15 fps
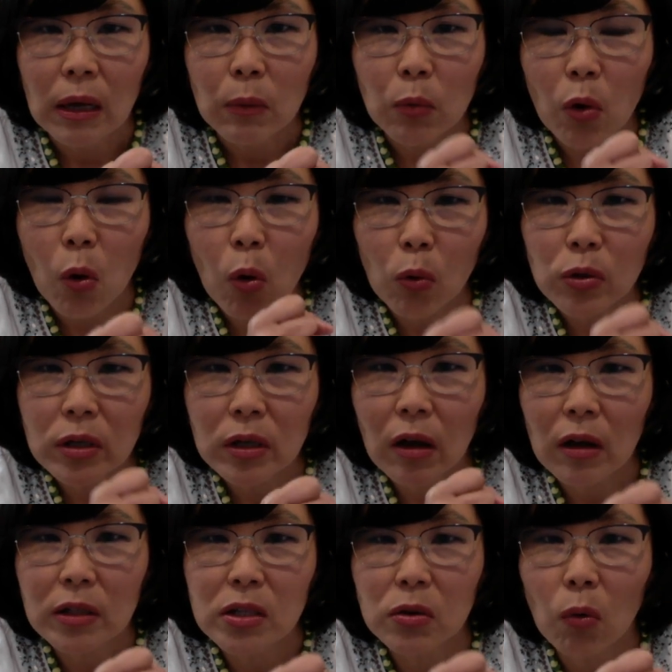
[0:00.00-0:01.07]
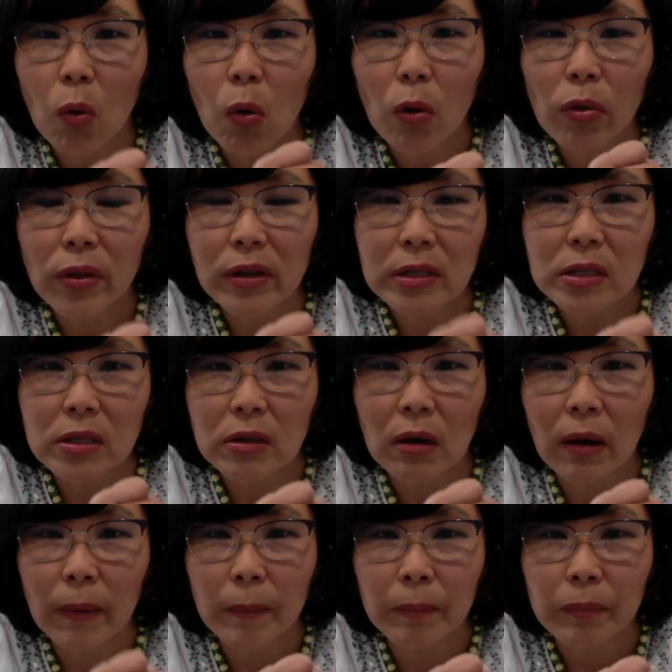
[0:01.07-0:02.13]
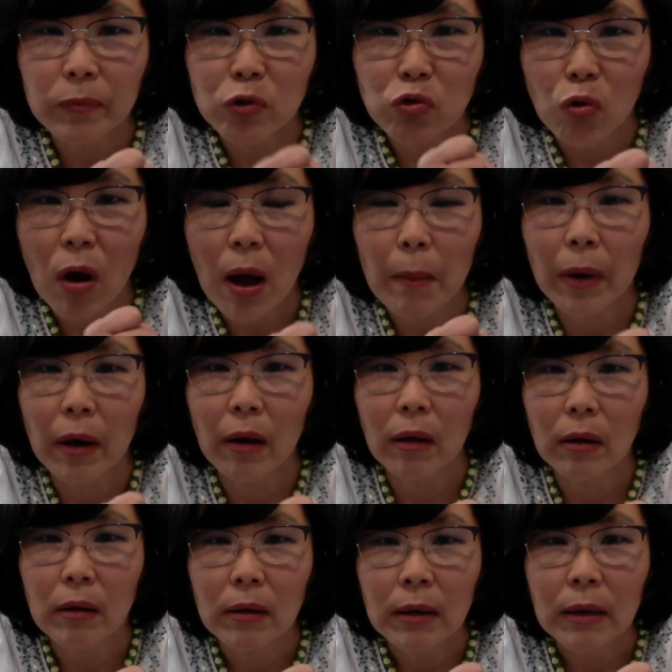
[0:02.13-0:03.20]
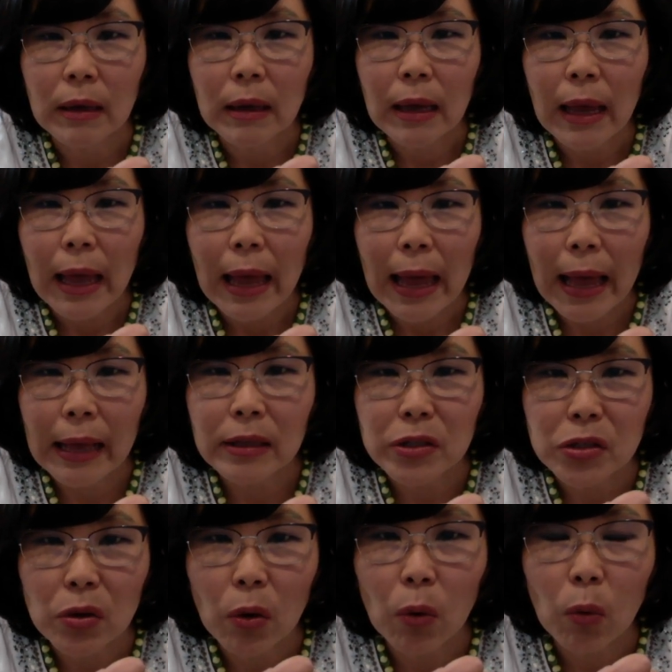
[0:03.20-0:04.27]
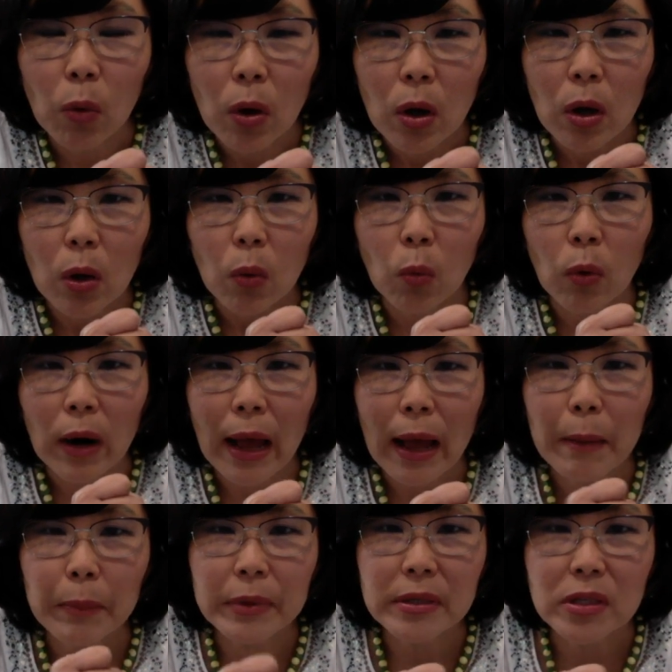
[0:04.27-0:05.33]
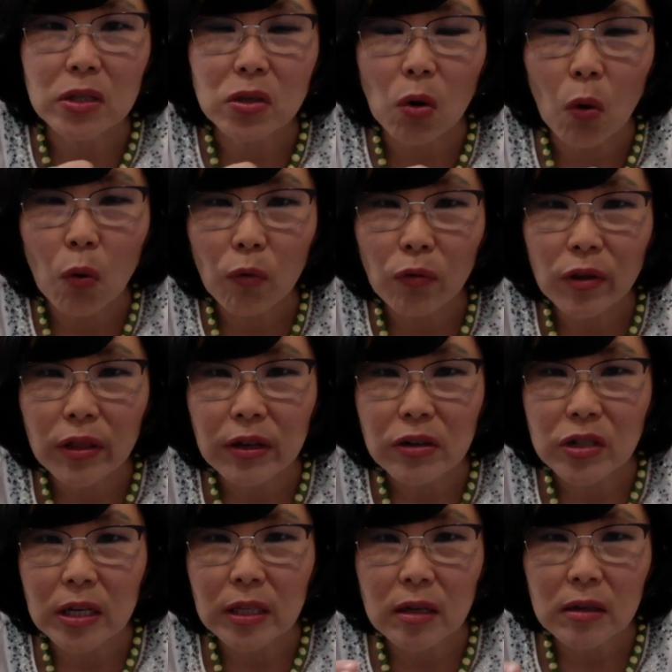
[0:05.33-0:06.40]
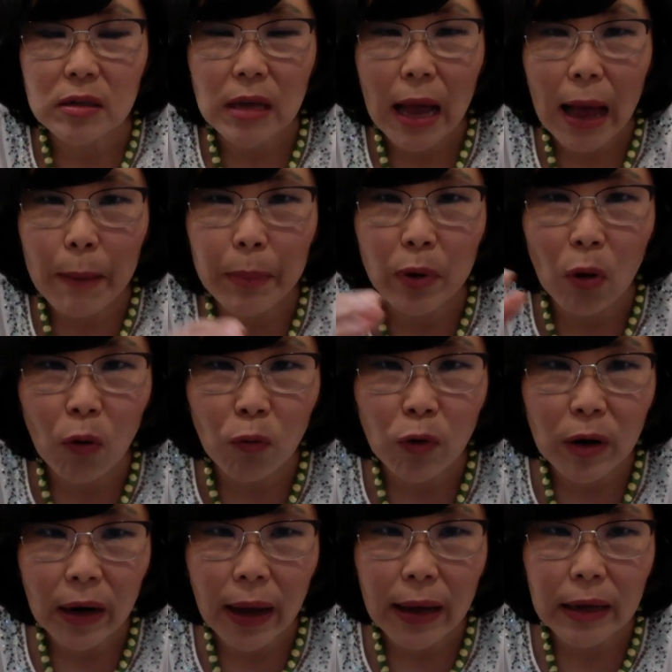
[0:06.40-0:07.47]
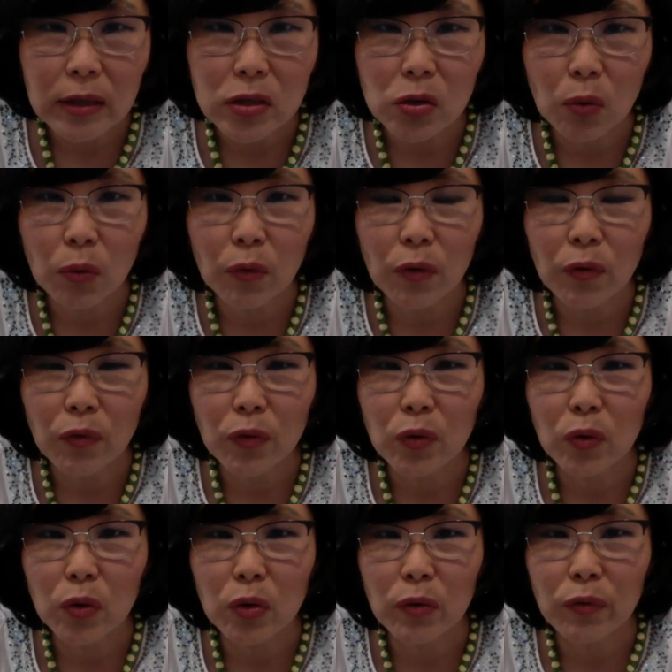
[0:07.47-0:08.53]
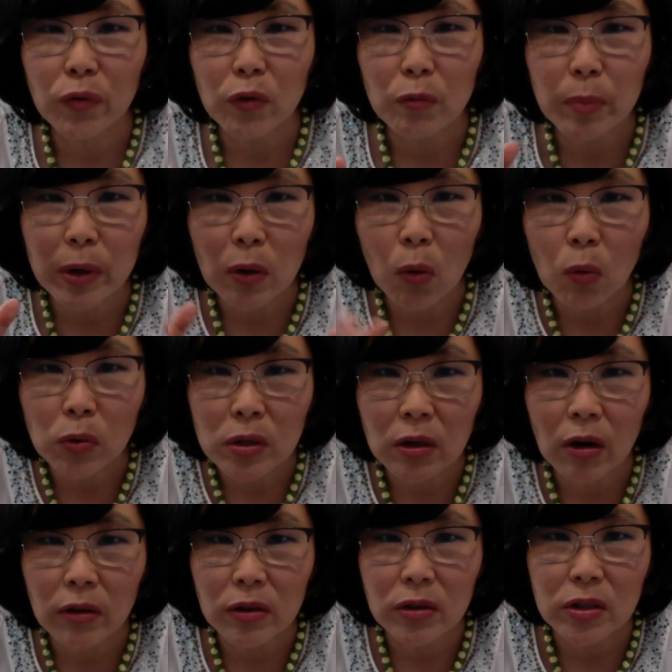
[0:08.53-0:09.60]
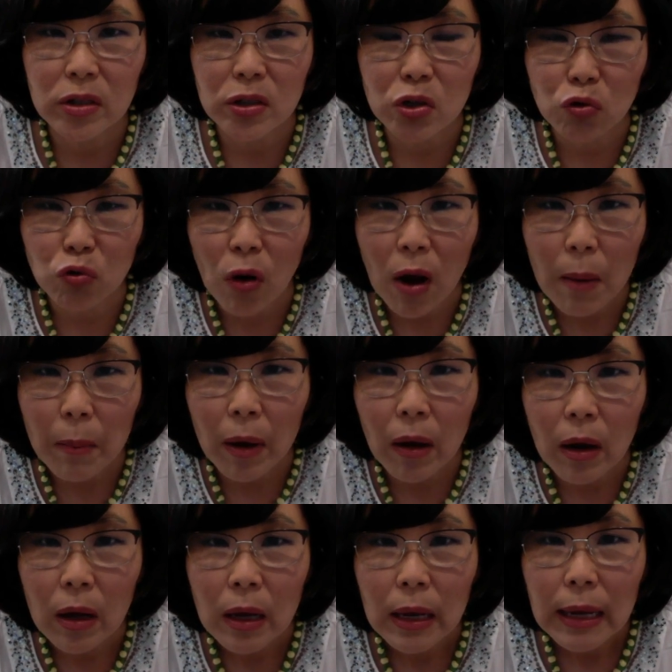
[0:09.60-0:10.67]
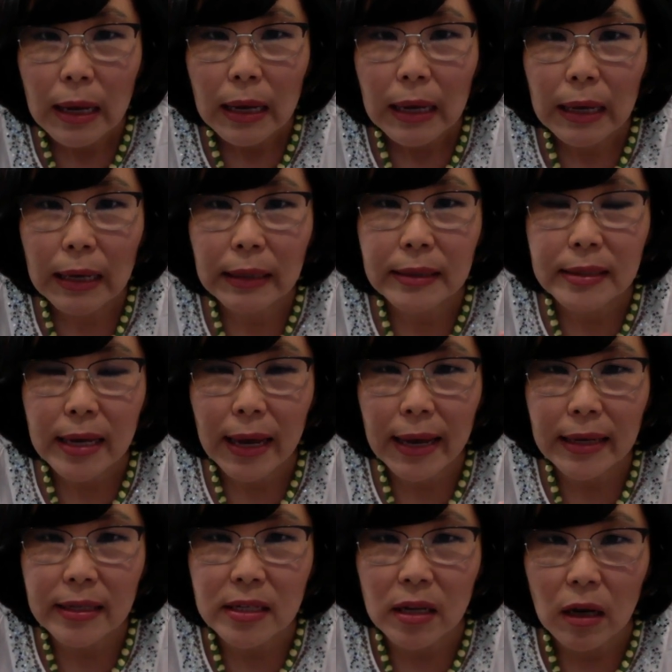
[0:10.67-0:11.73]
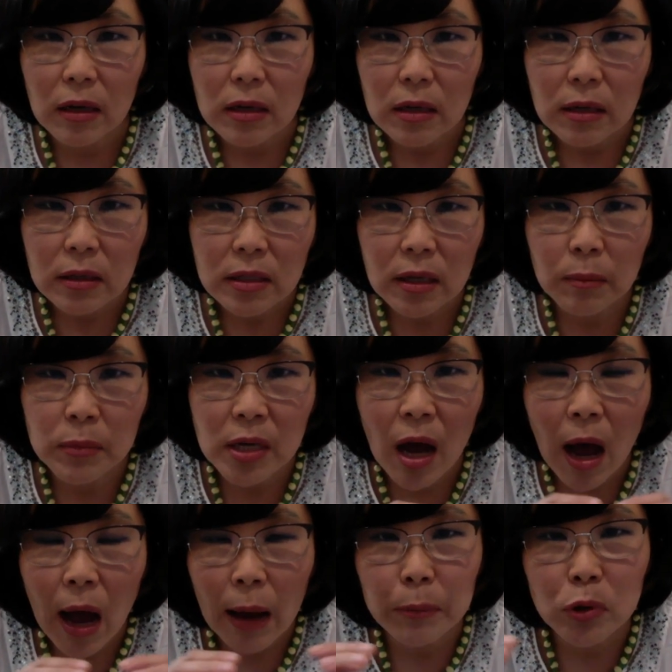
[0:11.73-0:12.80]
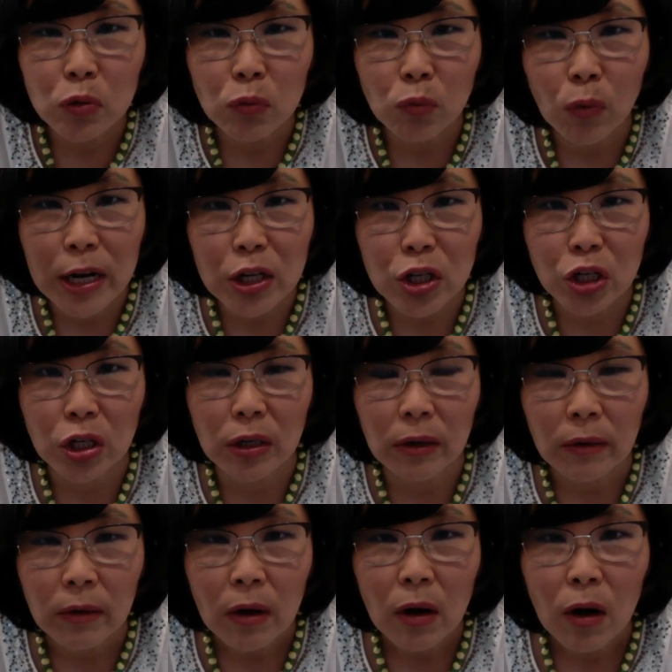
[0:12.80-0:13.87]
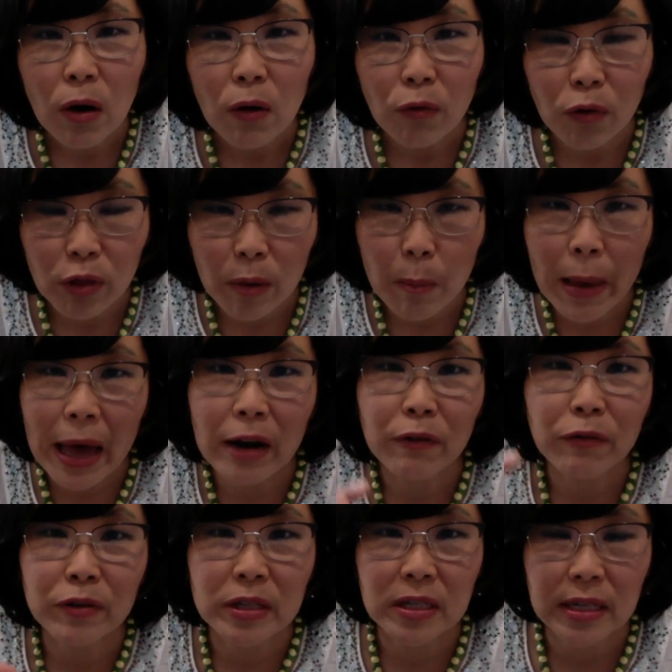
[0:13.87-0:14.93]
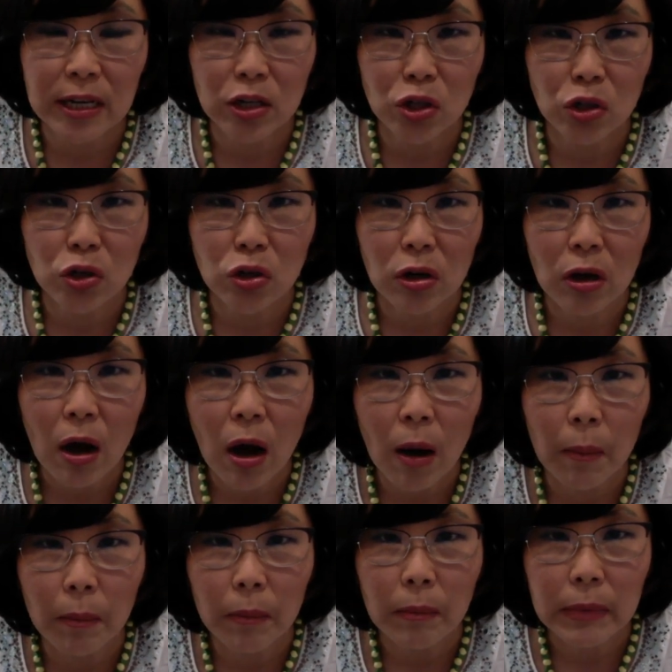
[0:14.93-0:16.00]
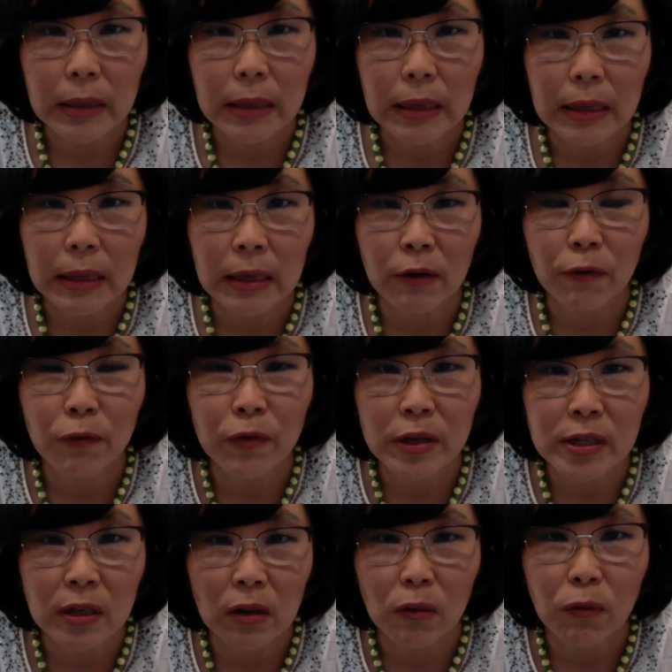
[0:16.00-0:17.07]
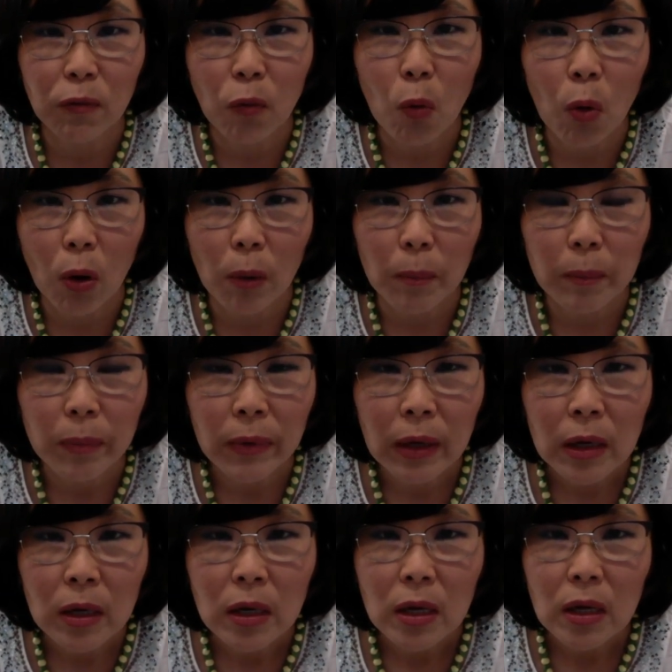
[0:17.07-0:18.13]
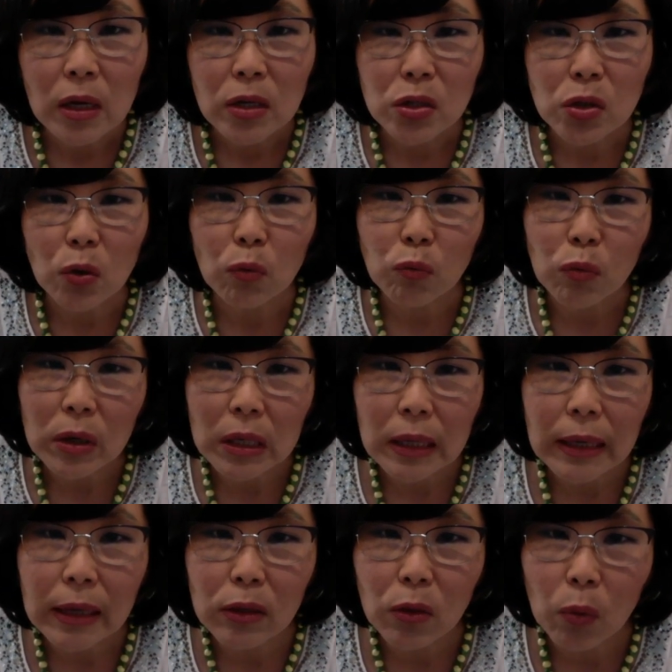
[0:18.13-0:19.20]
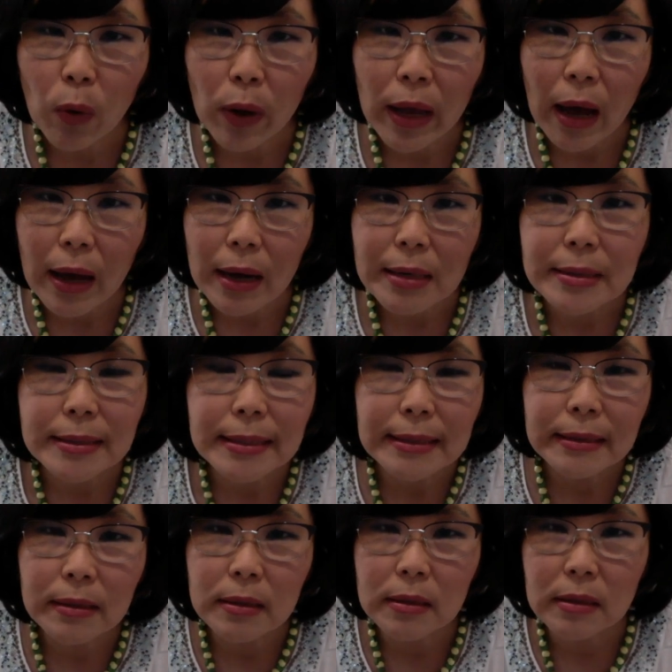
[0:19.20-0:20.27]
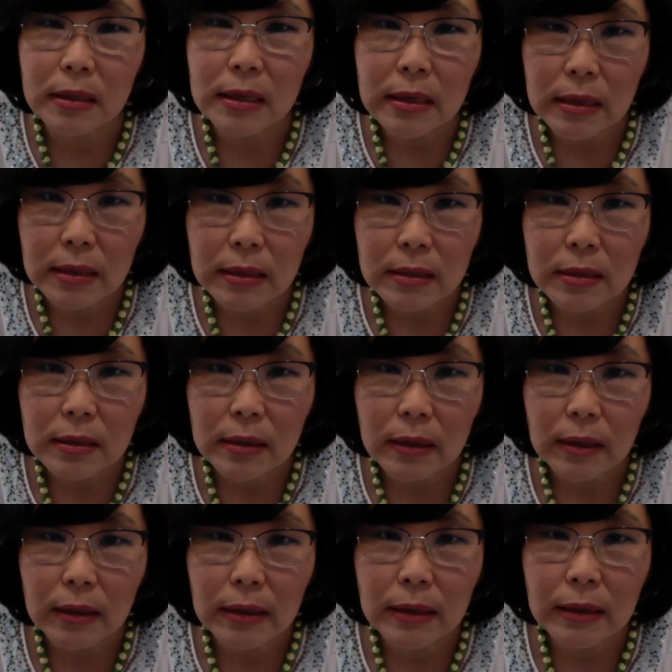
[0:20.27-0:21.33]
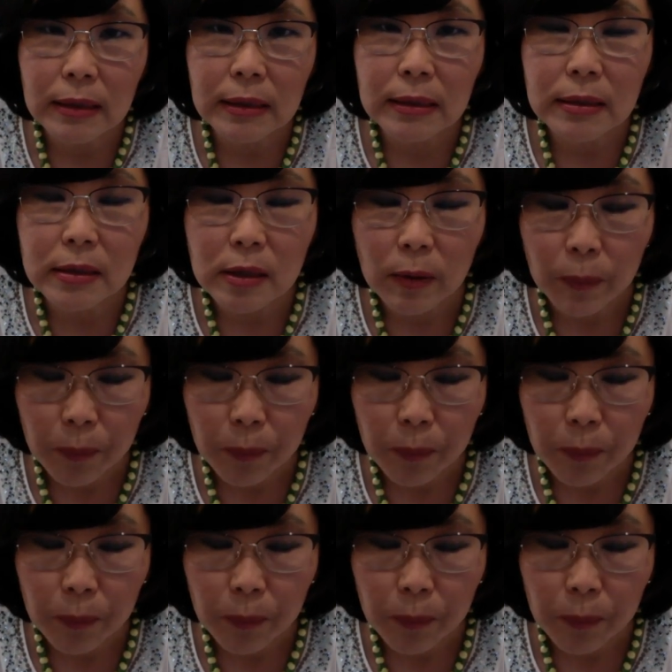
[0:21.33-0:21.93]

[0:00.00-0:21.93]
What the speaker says: We're holding on to all this trauma. And so what happens is over the years, it doesn't happen overnight. So if you've been holding on to this trauma, it takes some time duration for the manifestation to come in a physical form. So really, the way I see disease is